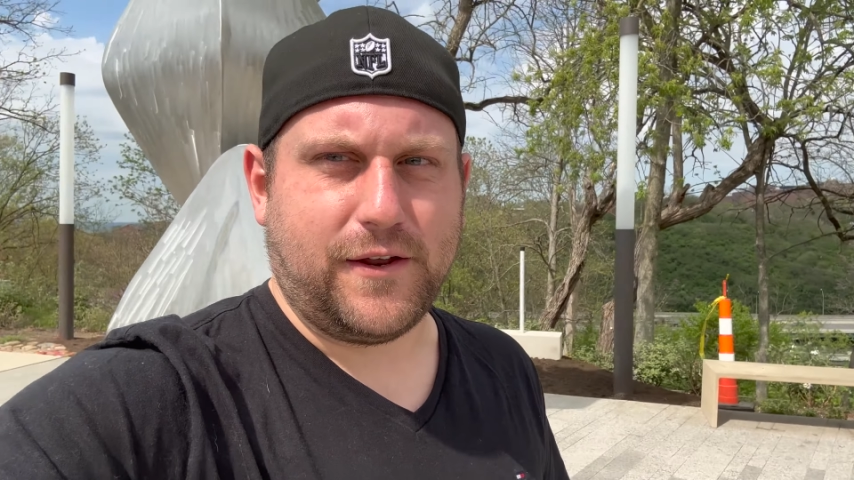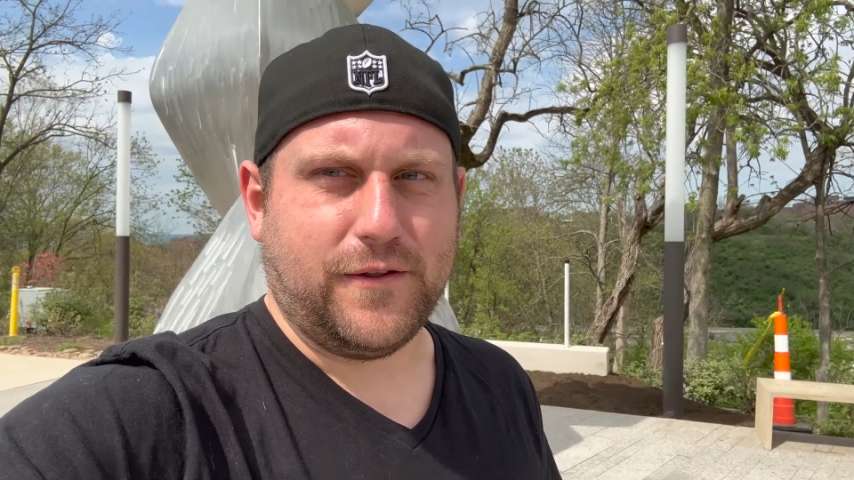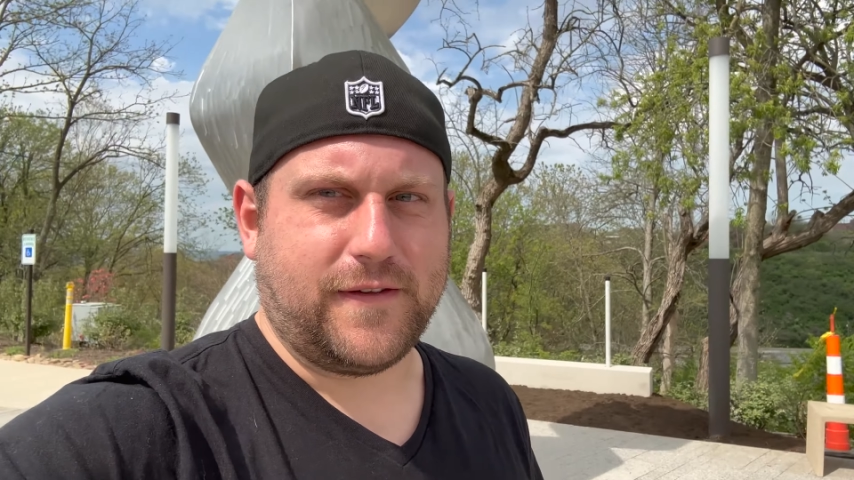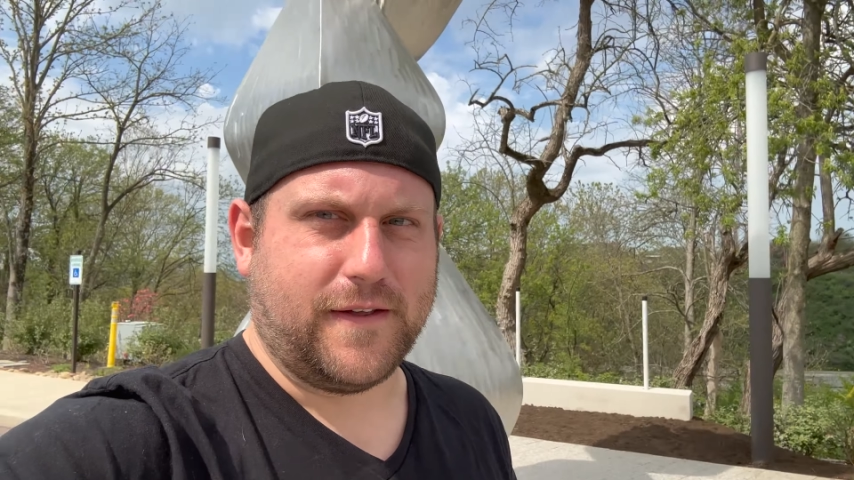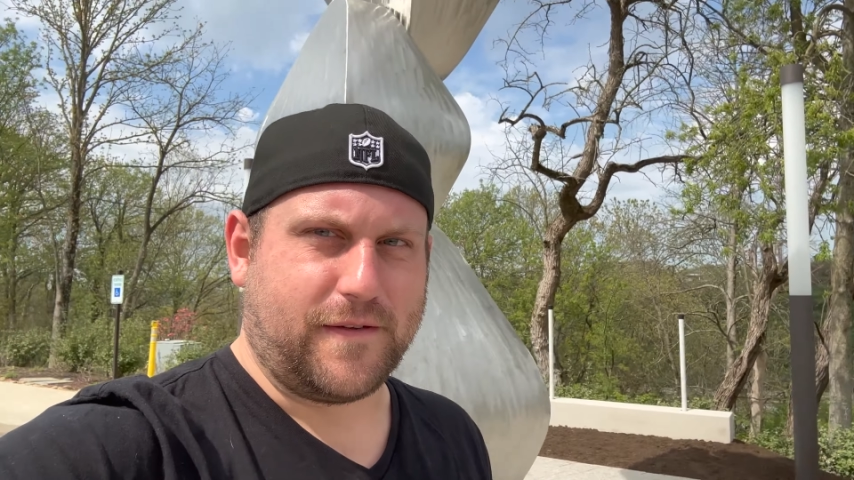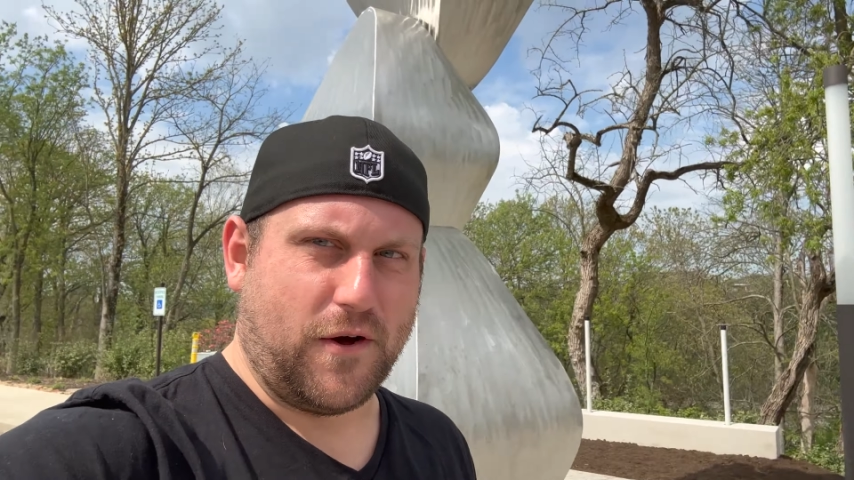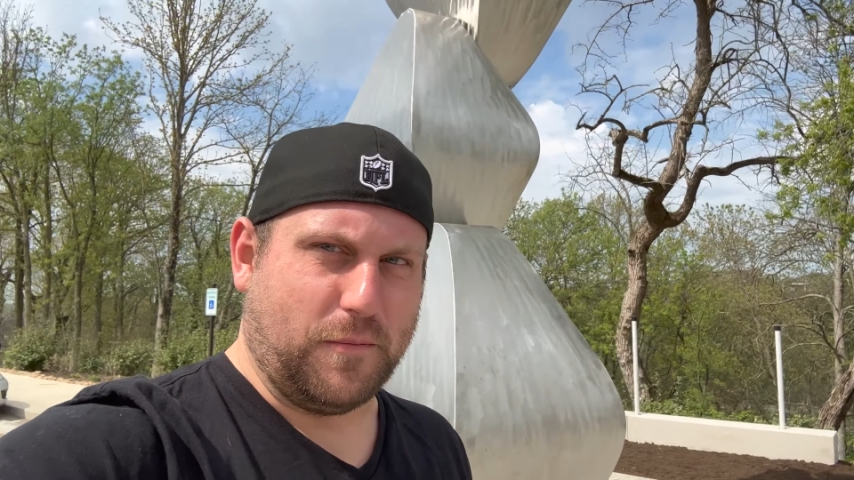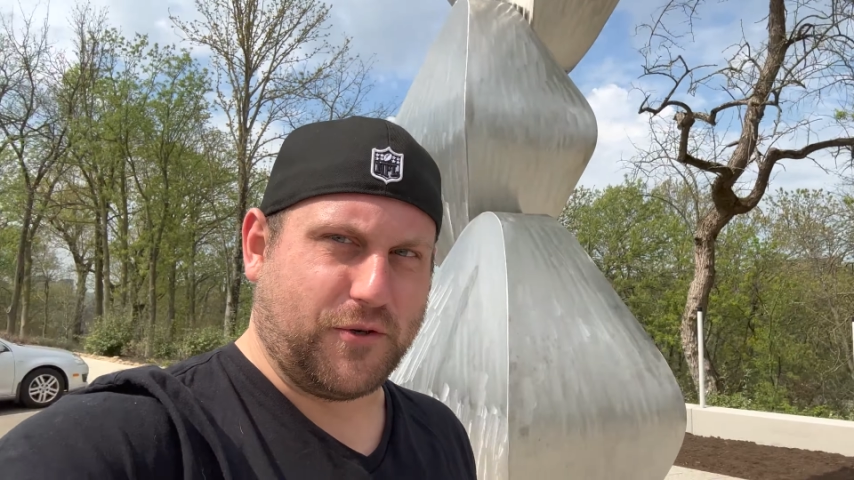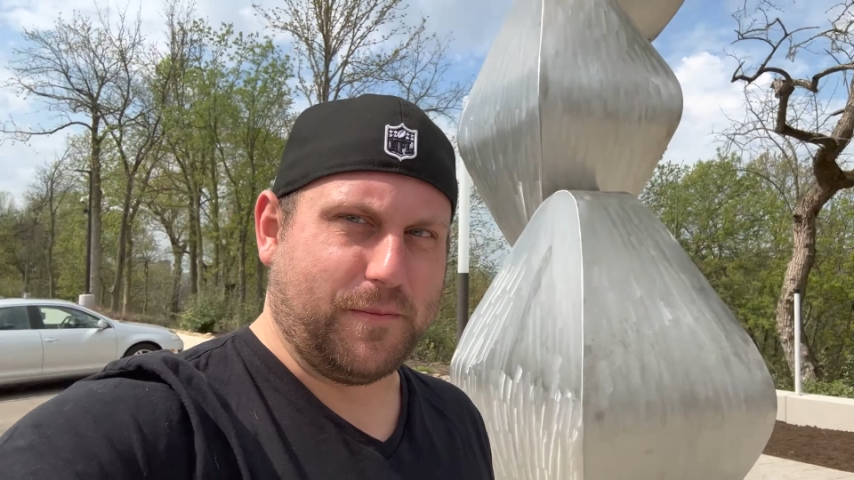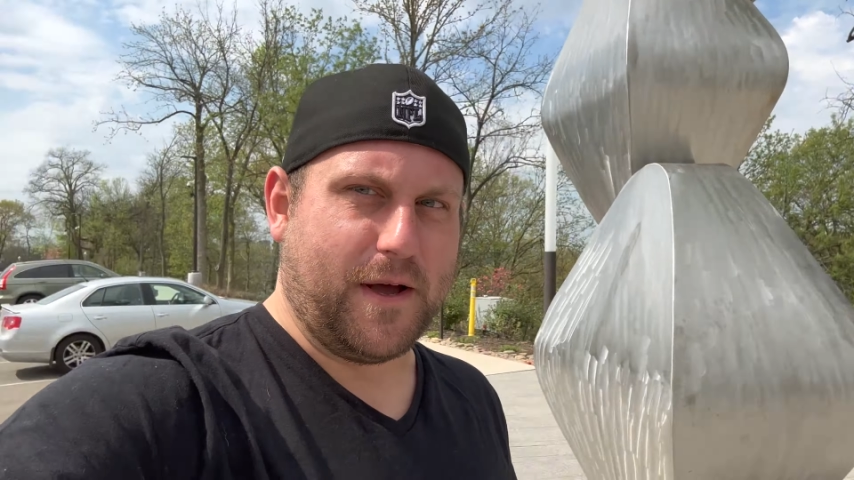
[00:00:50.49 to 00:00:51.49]
You can see a
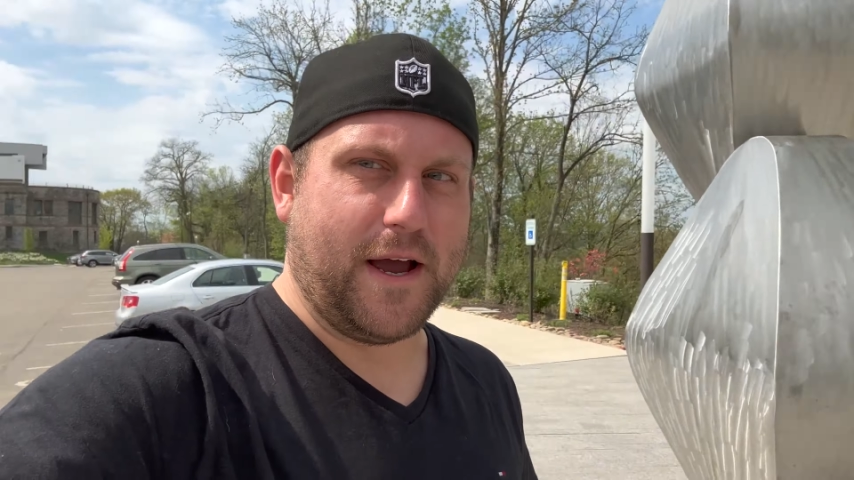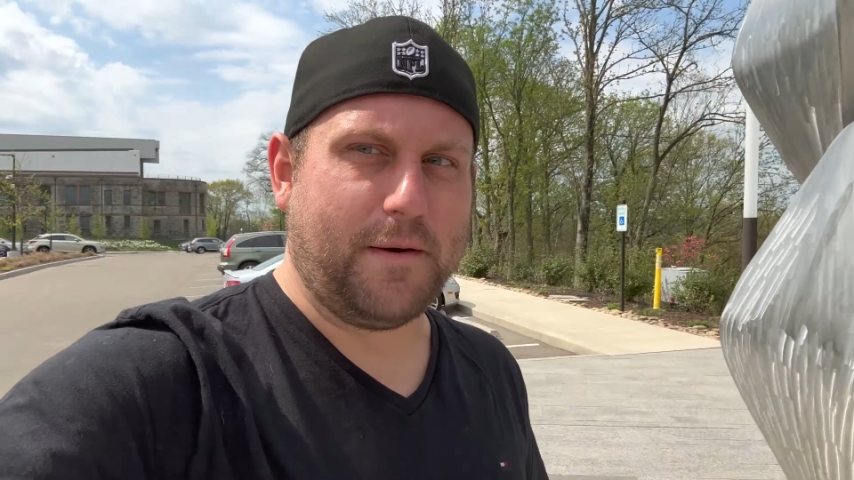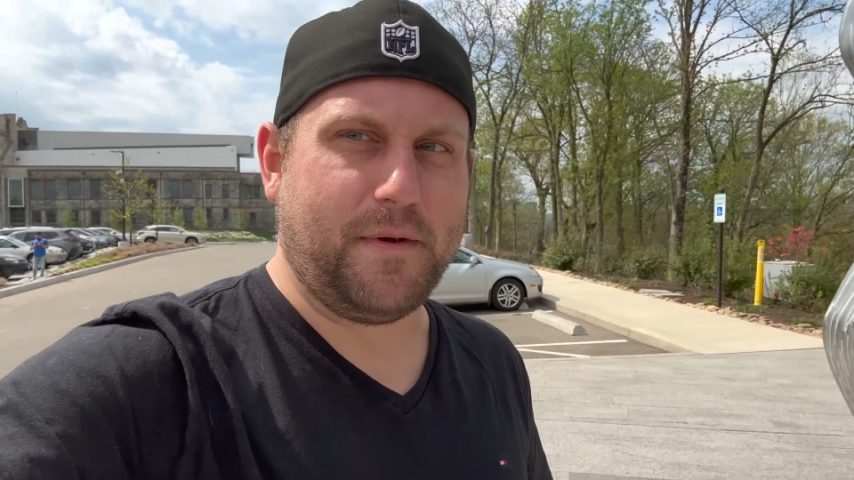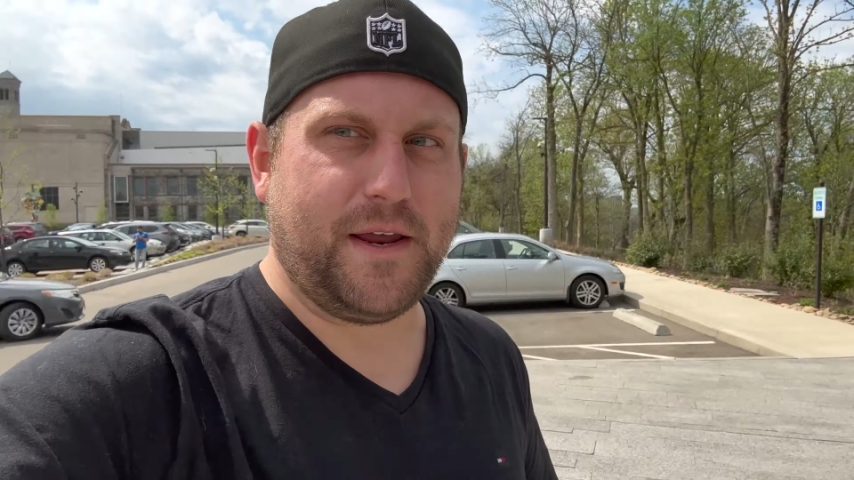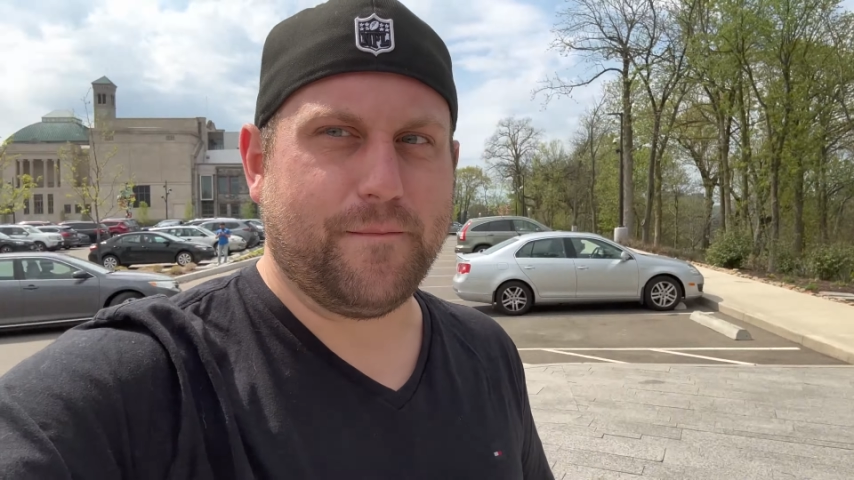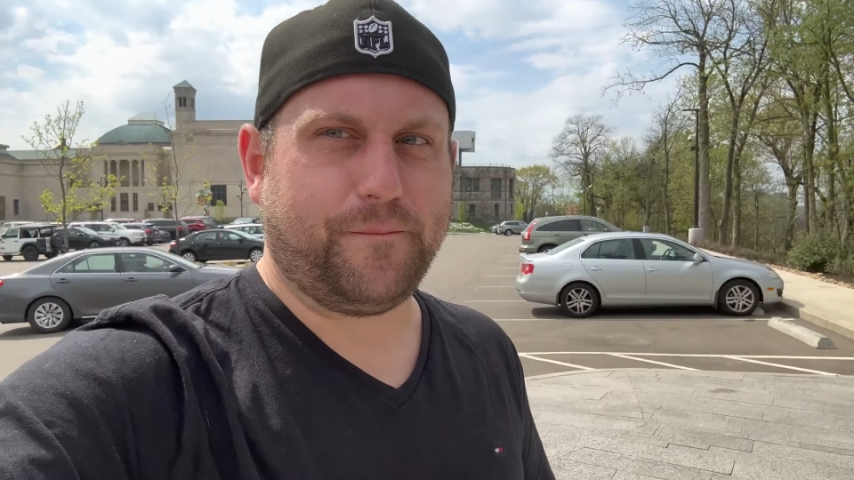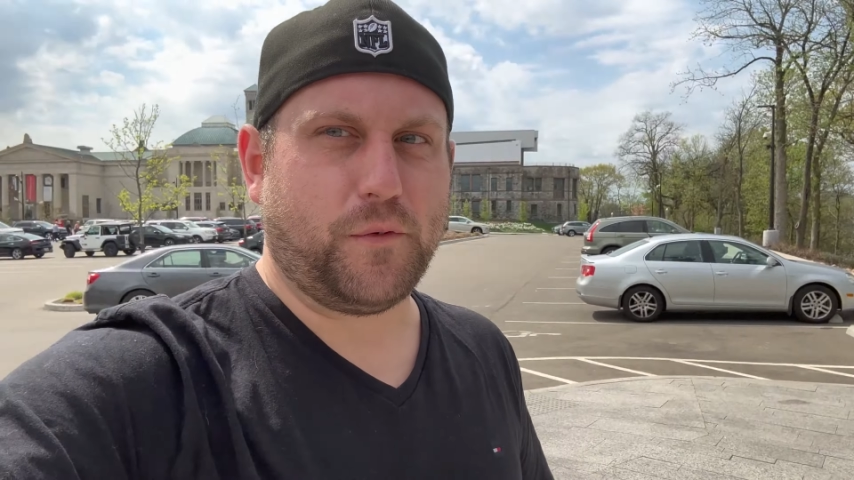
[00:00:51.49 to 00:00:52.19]
sculpture behind me.